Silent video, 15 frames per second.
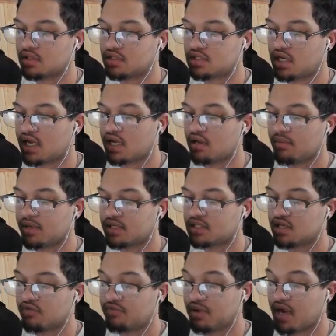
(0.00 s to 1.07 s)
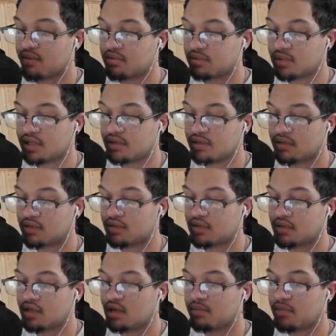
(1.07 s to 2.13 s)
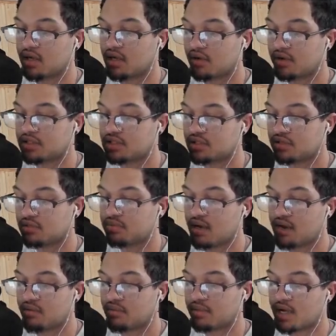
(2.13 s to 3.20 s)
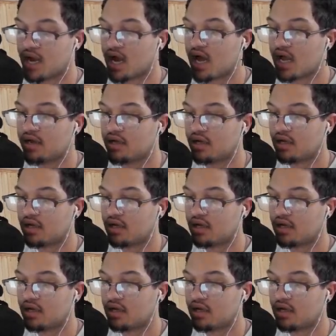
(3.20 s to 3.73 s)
Should I heal myself? Probably. Am I going to? Probably not.